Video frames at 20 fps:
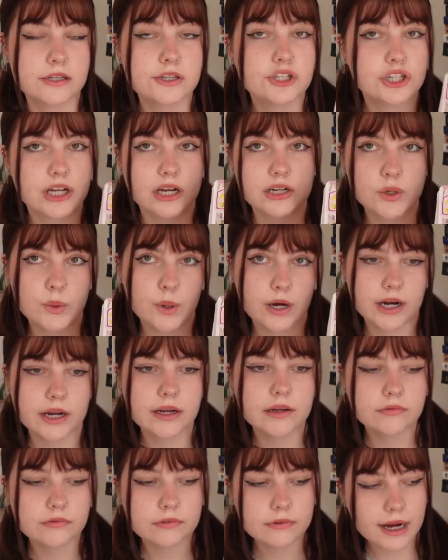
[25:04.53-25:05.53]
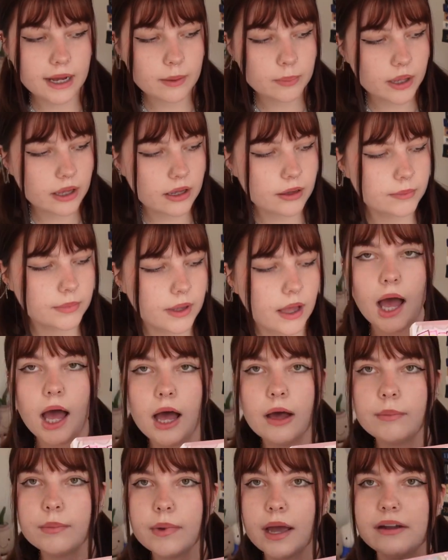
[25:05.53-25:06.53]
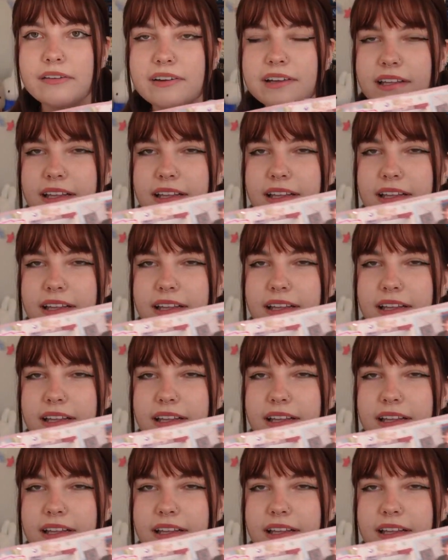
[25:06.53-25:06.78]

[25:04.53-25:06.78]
January wrap up. I really